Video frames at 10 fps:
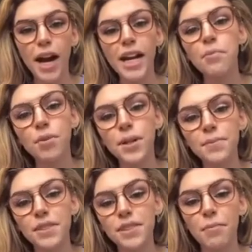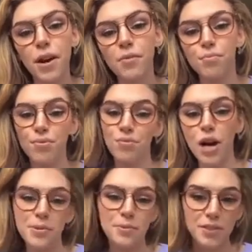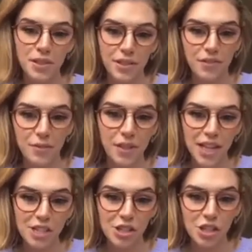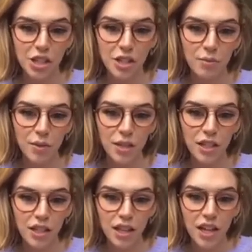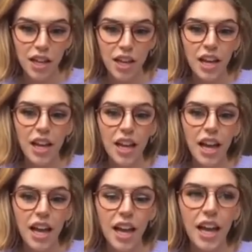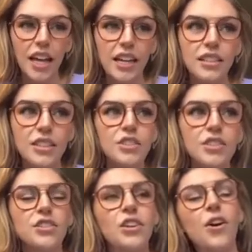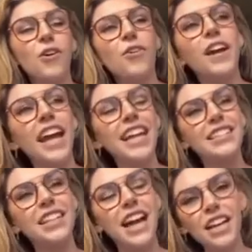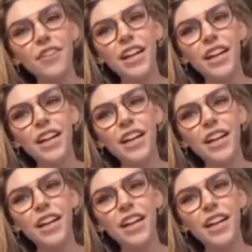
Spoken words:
prompts about problems of the relationship. And so it's kind of like a